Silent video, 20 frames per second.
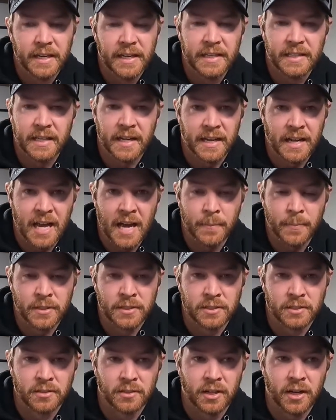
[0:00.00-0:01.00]
And that
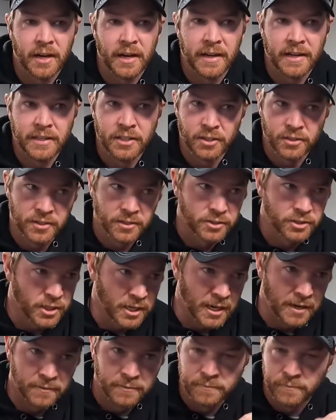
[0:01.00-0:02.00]
happens a lot, and you can
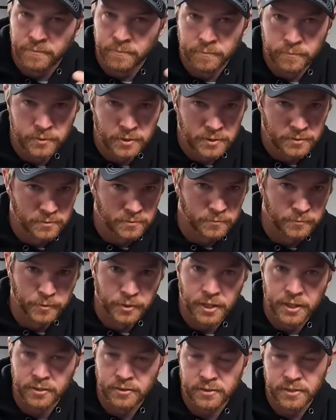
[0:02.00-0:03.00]
try
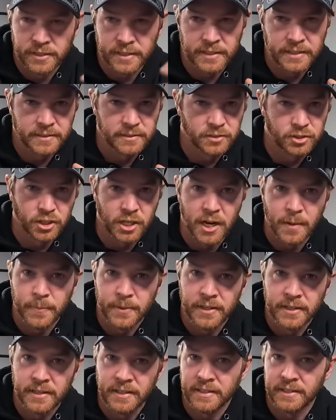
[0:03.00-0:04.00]
fluttering it,
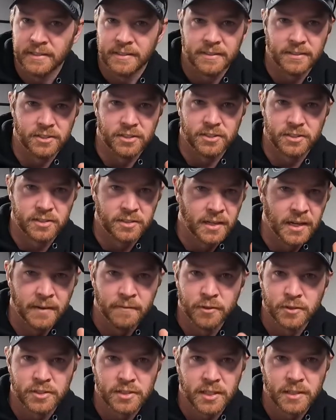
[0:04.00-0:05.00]
dropping it, and it just
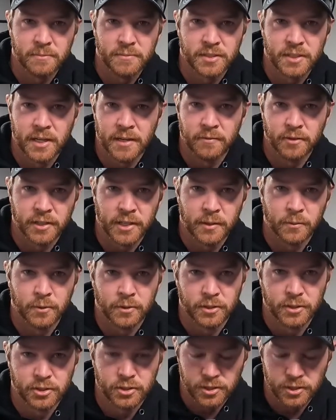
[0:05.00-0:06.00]
never seems to ever get one to